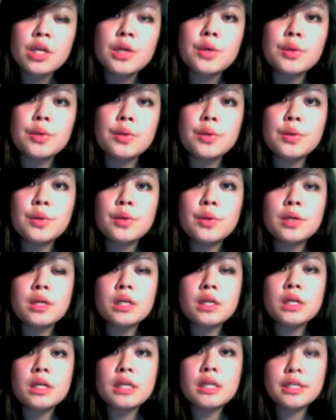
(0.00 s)
who
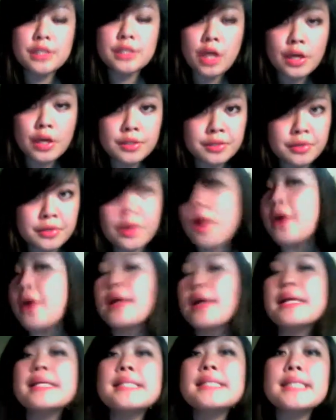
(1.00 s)
is also an
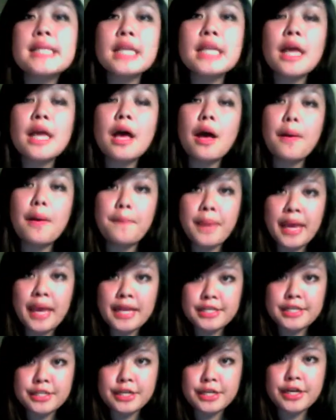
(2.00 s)
artist and a
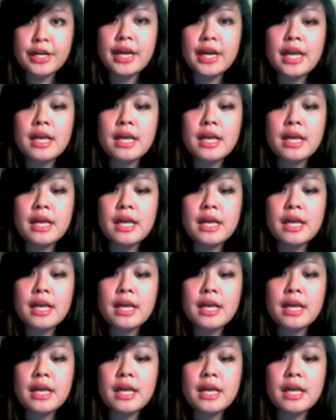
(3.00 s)
painter,